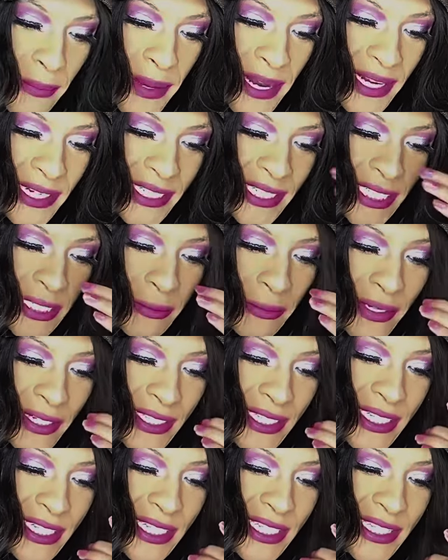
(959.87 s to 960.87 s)
but I just want
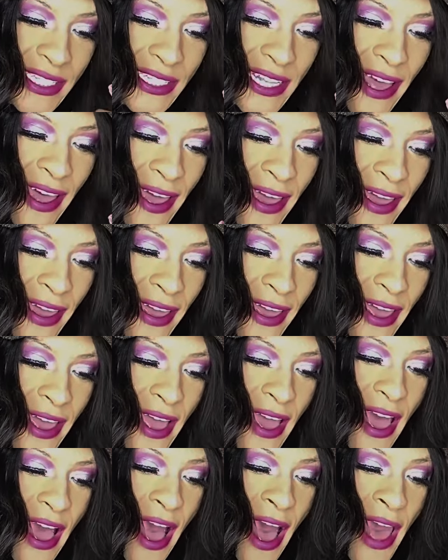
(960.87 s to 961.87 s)
to say,
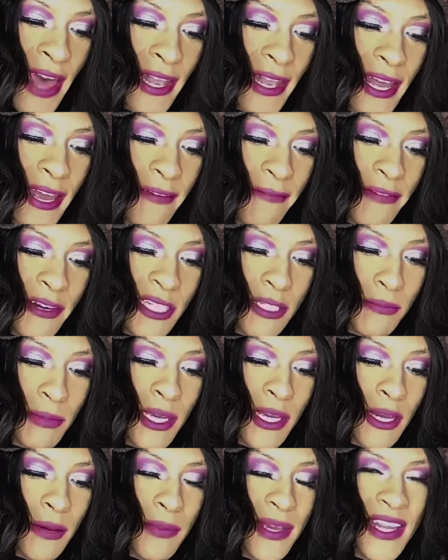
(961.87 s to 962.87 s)
I live for
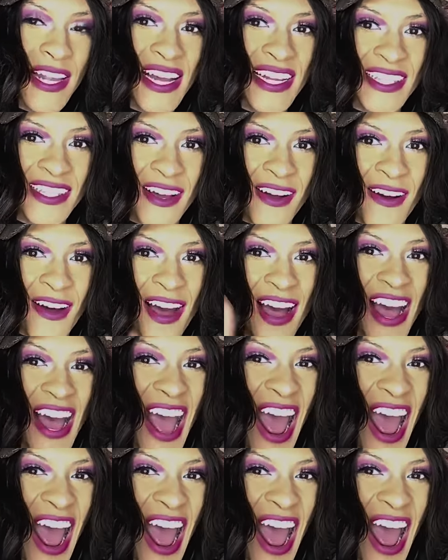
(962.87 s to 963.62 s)
Speak of Me, that's all.